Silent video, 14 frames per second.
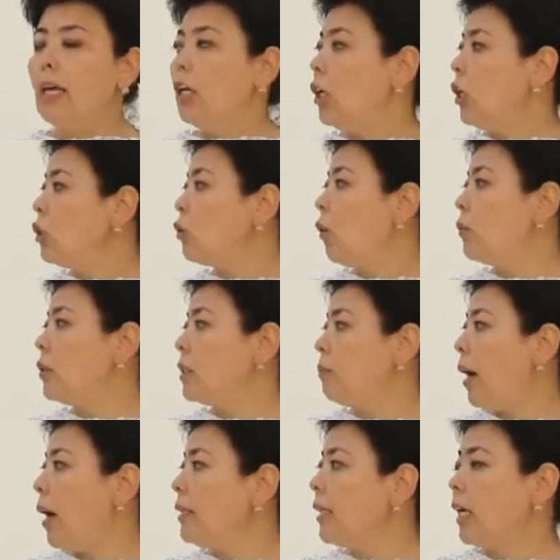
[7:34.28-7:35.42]
Each of these
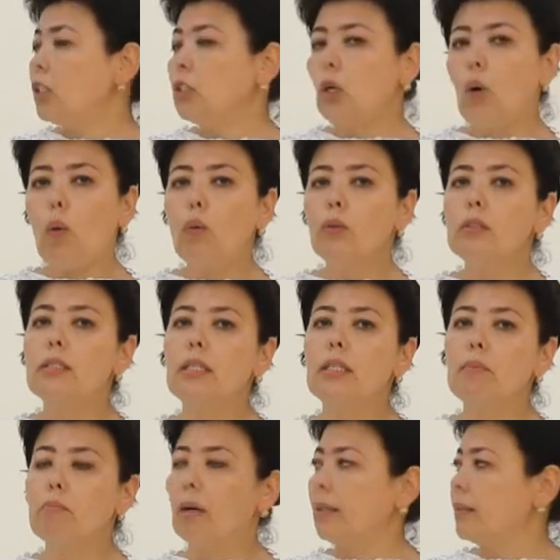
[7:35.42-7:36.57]
parts has own
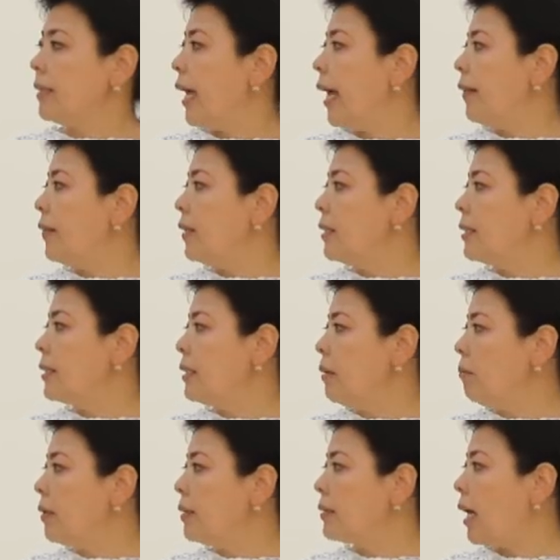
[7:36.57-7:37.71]
symbols, and these
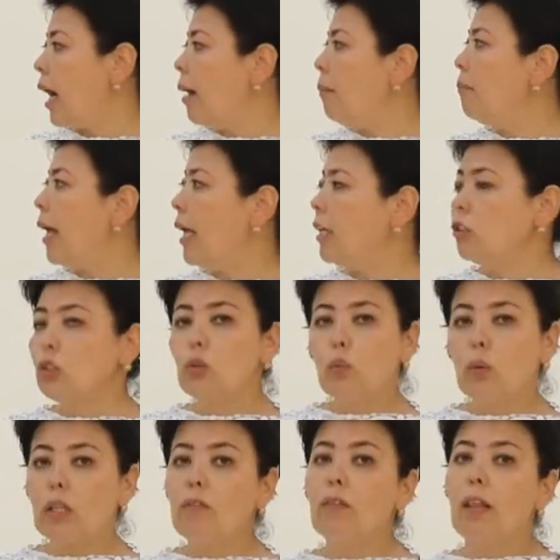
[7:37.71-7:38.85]
symbols are mentioned
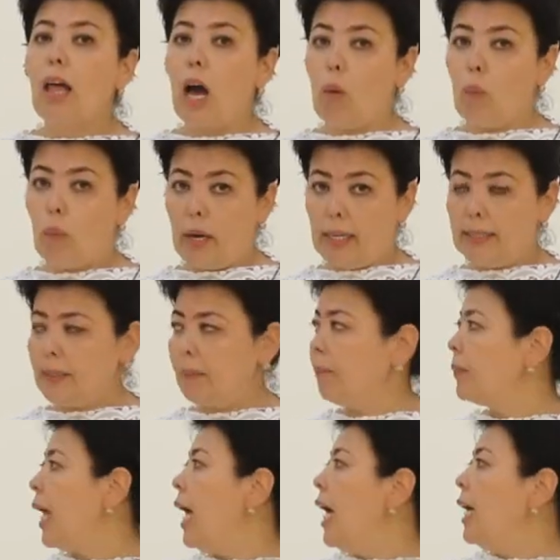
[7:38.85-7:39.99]
with flowers.
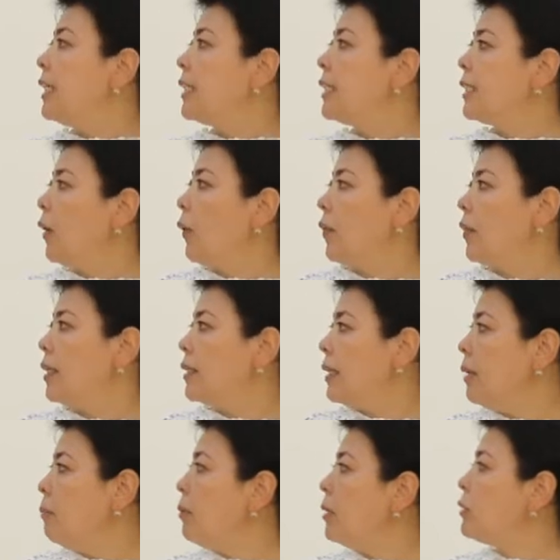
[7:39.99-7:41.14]
So the
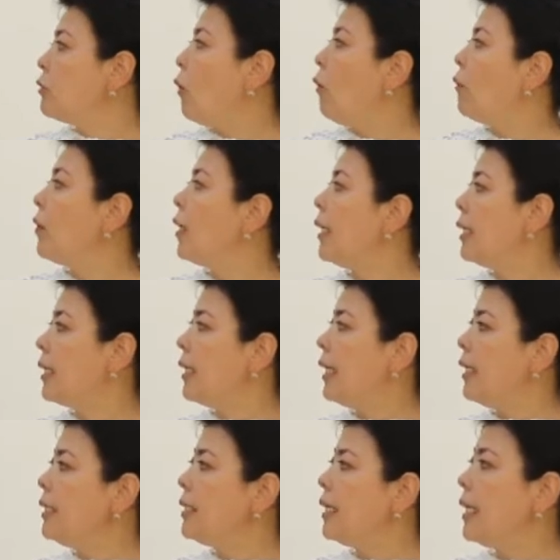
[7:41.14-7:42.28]
symbols of
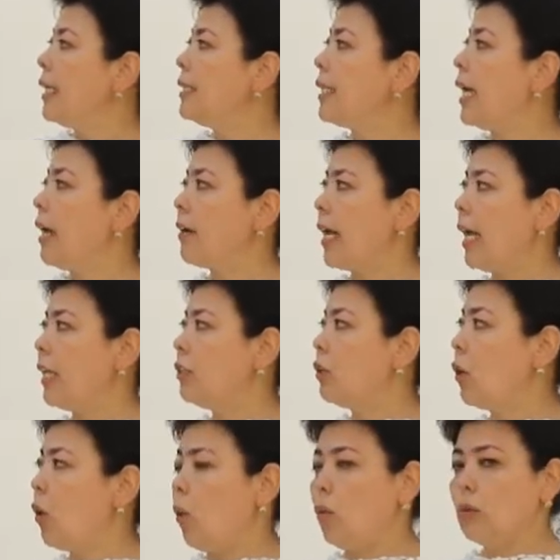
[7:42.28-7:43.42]
England is a red
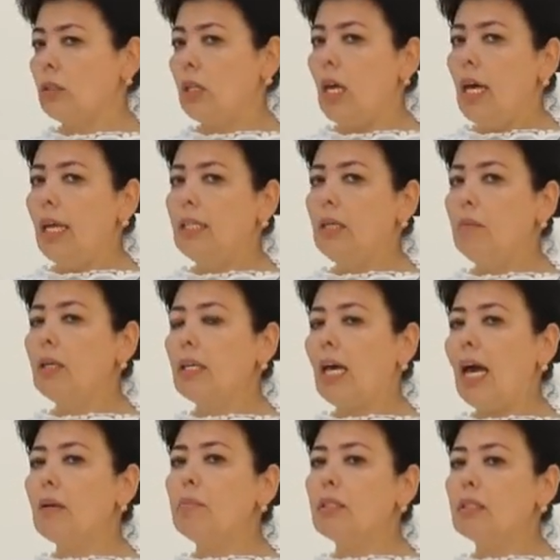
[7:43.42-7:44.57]
rose. Demek
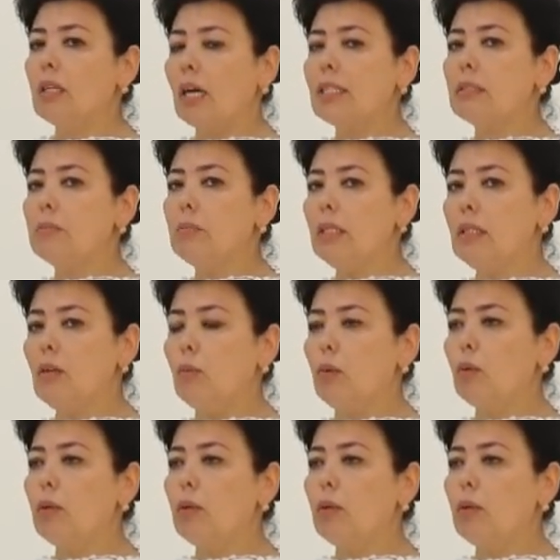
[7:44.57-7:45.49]
har bitta qismi, Buyuk